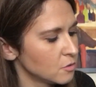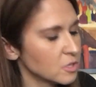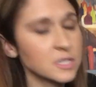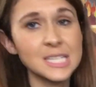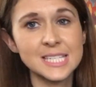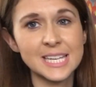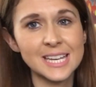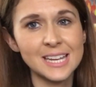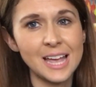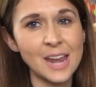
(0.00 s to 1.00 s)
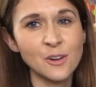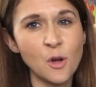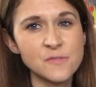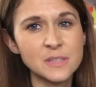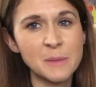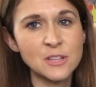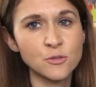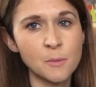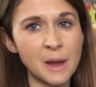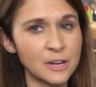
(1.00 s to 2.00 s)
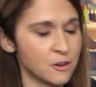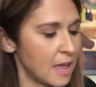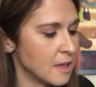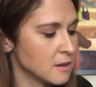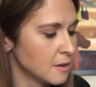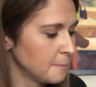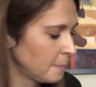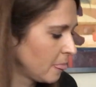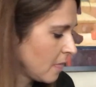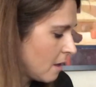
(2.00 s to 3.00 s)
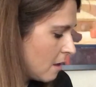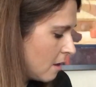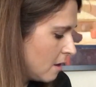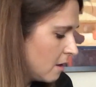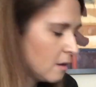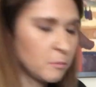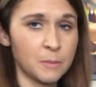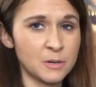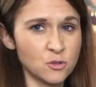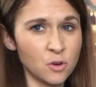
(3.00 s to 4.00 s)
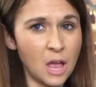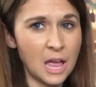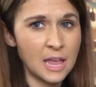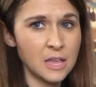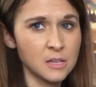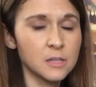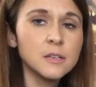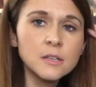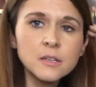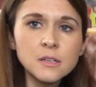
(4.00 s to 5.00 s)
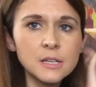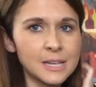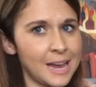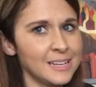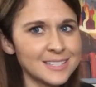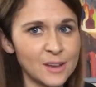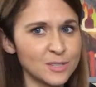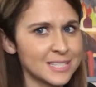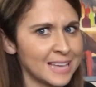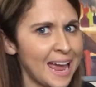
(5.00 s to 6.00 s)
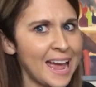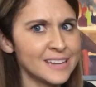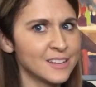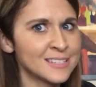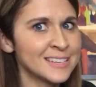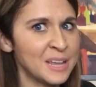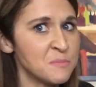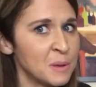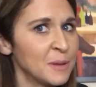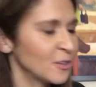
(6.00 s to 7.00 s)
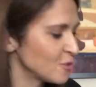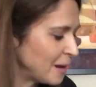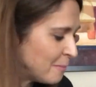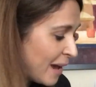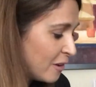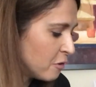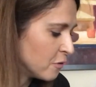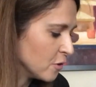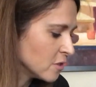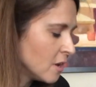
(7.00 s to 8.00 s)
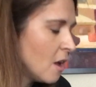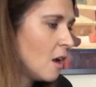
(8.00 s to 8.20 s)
Just a C. I don't know if it's major or minor yet, but I'm going to try. Kind of sounds sad, doesn't it? Maybe I'll try minor first.